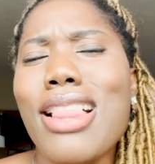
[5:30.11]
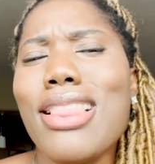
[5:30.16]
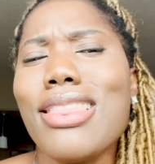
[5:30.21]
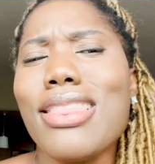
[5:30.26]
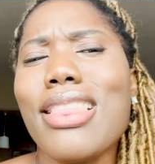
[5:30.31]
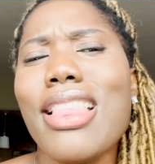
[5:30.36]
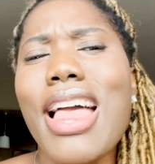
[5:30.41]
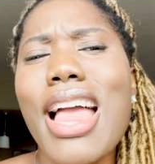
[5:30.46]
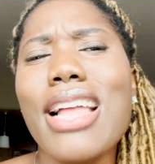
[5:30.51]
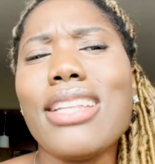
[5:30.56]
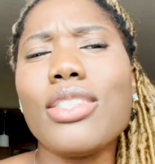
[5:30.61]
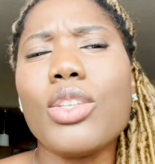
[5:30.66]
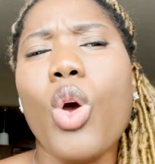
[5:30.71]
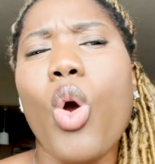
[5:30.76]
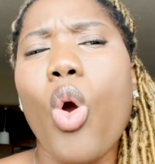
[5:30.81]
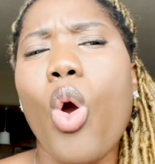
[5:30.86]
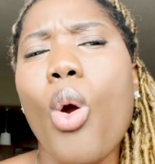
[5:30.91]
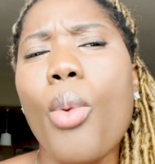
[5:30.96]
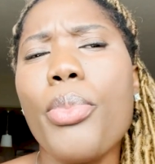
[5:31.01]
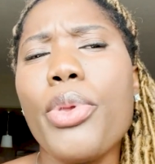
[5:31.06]
Let's
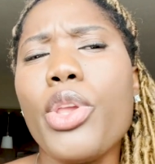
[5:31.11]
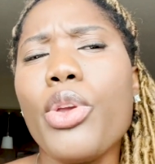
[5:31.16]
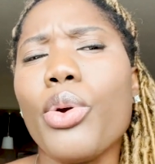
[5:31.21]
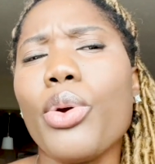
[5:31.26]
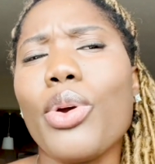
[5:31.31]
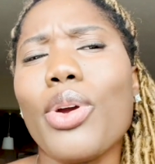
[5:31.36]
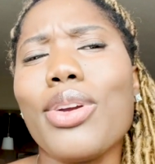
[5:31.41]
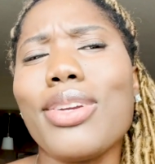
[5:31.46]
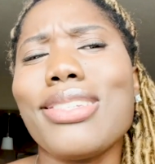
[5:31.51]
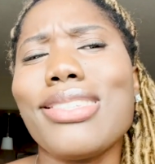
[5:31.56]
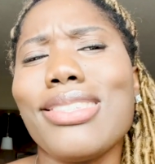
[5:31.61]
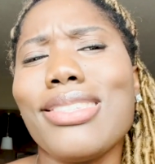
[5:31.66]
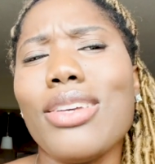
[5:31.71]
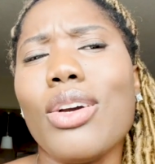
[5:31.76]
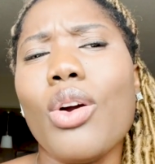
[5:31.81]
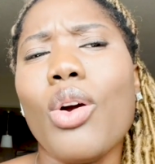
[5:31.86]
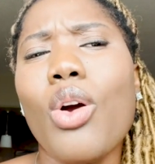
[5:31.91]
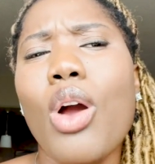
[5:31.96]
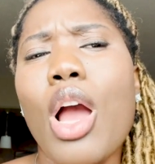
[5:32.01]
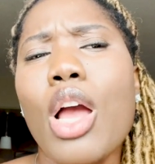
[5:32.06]
hope you are
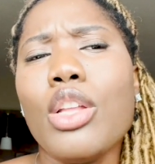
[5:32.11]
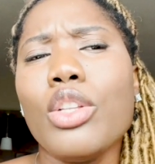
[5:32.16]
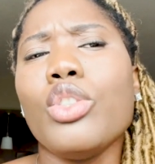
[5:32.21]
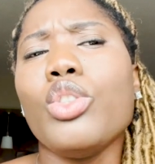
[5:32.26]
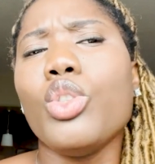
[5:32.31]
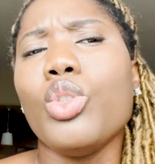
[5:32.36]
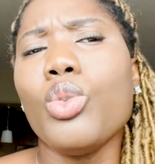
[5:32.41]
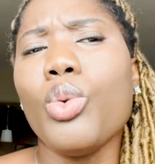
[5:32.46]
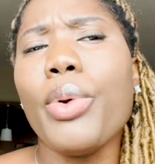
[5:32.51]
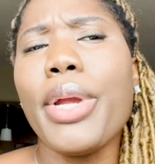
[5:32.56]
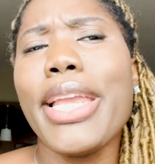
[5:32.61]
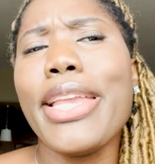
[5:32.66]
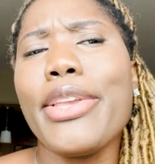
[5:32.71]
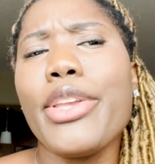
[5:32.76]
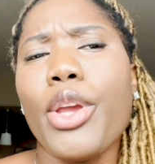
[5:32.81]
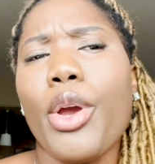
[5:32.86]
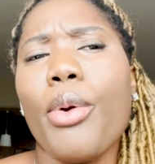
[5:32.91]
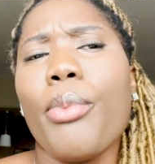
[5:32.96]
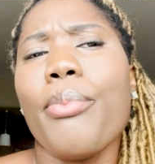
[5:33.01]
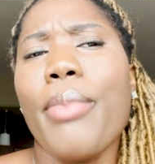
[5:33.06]
still doing
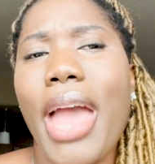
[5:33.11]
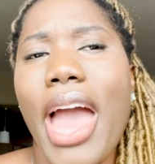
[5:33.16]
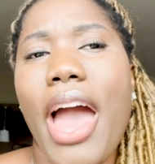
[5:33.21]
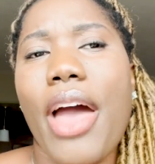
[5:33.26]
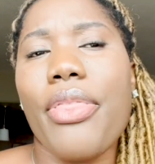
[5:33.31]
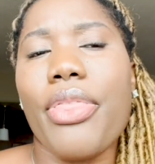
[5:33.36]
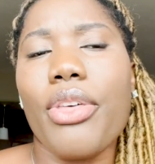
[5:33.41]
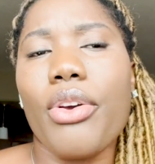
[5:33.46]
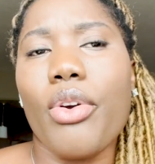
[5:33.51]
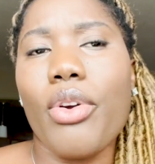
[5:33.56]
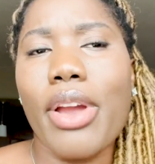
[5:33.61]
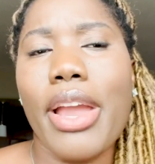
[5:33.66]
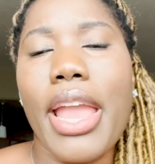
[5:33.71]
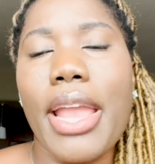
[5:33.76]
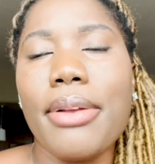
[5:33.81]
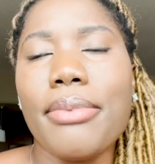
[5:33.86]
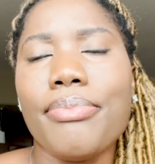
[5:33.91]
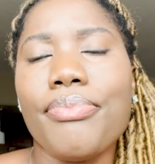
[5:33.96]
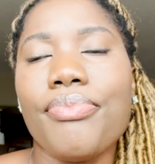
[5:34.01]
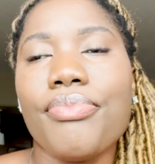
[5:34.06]
your math,
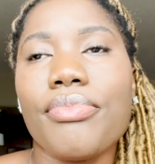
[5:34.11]
okay?